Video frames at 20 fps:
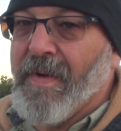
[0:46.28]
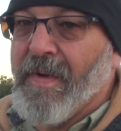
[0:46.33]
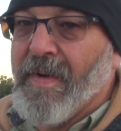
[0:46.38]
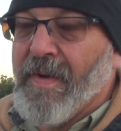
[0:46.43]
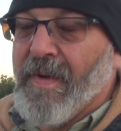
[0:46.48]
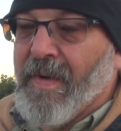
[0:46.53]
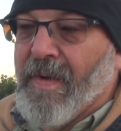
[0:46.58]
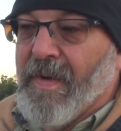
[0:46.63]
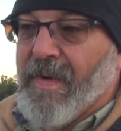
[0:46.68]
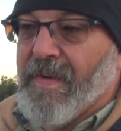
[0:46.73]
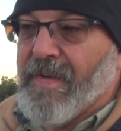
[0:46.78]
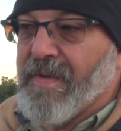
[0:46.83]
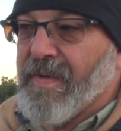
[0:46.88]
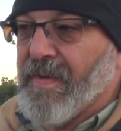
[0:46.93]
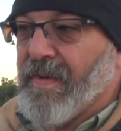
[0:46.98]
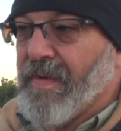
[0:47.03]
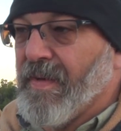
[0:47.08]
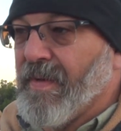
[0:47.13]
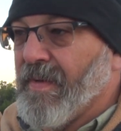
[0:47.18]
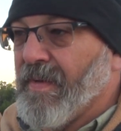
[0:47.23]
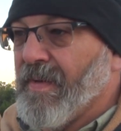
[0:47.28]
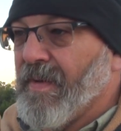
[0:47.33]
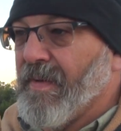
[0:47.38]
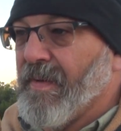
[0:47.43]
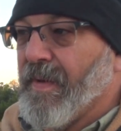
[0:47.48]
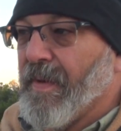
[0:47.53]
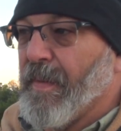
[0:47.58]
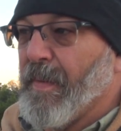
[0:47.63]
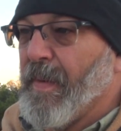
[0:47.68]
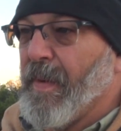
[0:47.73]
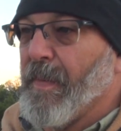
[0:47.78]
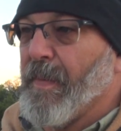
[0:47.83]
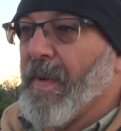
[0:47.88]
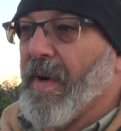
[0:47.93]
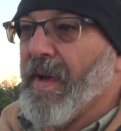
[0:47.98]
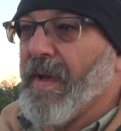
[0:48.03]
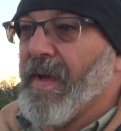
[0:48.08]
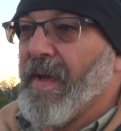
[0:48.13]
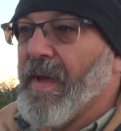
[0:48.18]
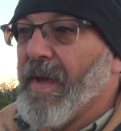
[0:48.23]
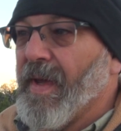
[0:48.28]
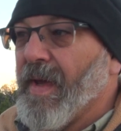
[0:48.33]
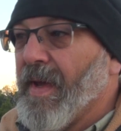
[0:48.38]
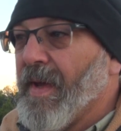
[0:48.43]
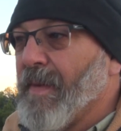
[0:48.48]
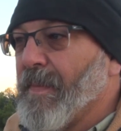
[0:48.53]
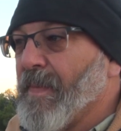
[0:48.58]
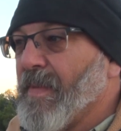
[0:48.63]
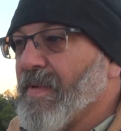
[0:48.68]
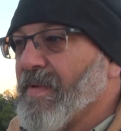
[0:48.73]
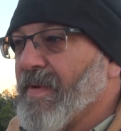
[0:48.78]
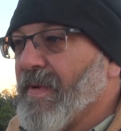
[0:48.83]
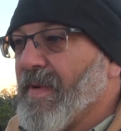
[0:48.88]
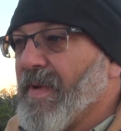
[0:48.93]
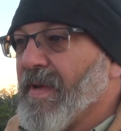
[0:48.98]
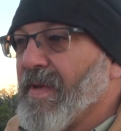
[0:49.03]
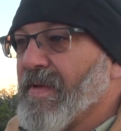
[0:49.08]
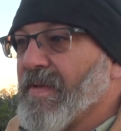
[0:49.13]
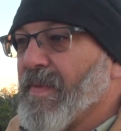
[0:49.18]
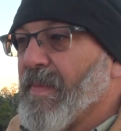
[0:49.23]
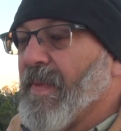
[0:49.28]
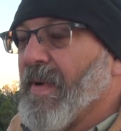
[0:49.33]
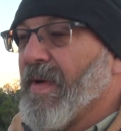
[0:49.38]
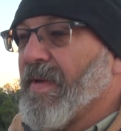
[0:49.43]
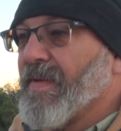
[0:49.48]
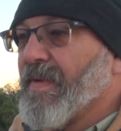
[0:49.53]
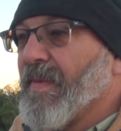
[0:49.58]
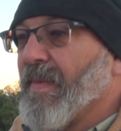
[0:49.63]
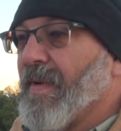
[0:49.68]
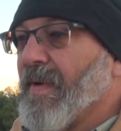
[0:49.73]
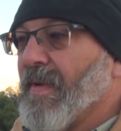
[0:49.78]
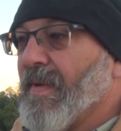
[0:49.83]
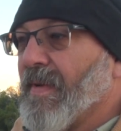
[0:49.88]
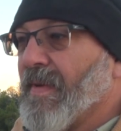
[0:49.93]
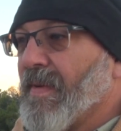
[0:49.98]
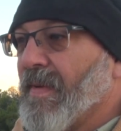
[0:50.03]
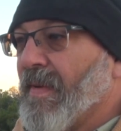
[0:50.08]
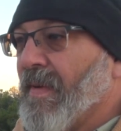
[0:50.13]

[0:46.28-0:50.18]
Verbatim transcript: Yeah. So I want to be breaking camp as quick as possible